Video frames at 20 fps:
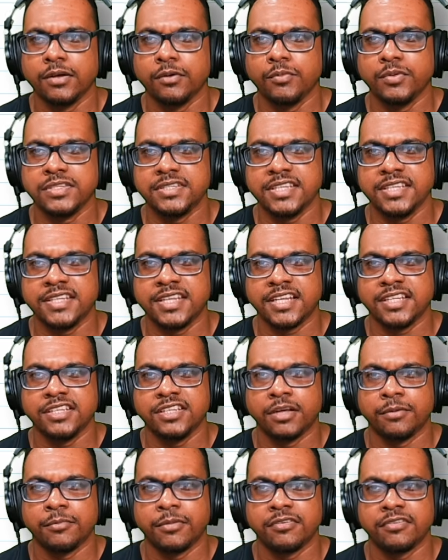We say that the
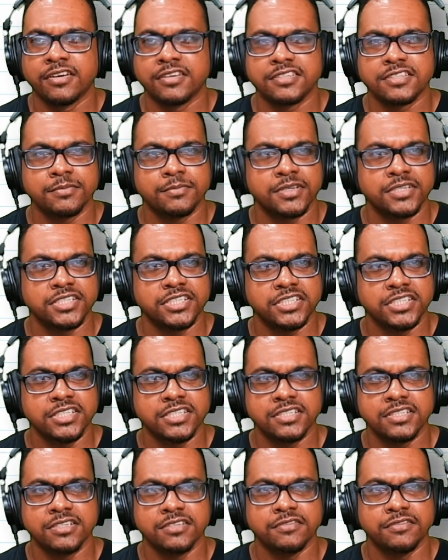number of customers she
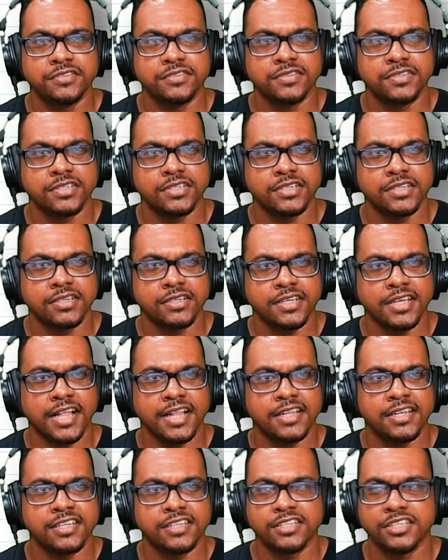serves,
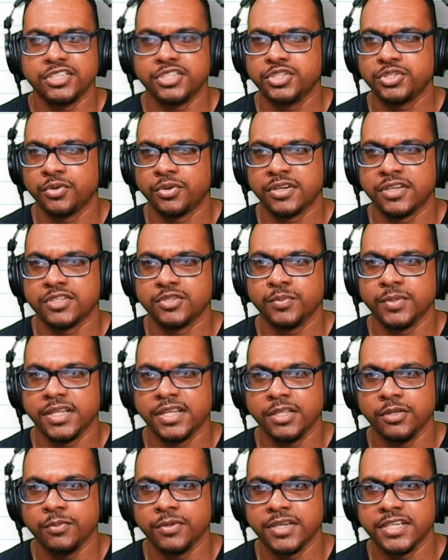calculating Shauna's
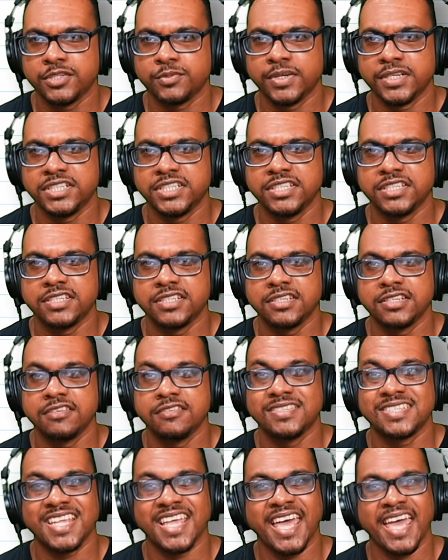weekly wage when she
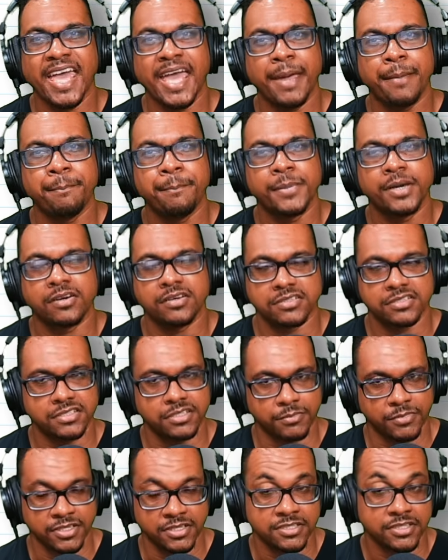serves M
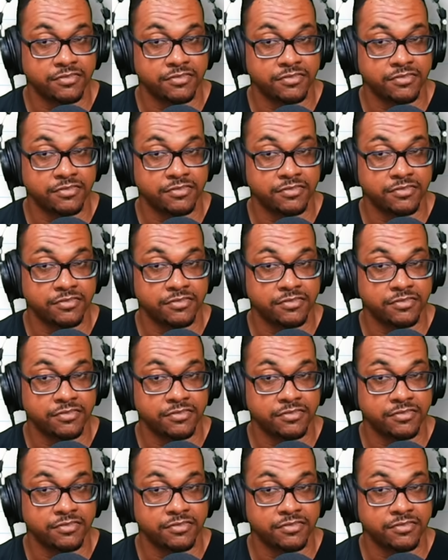customers.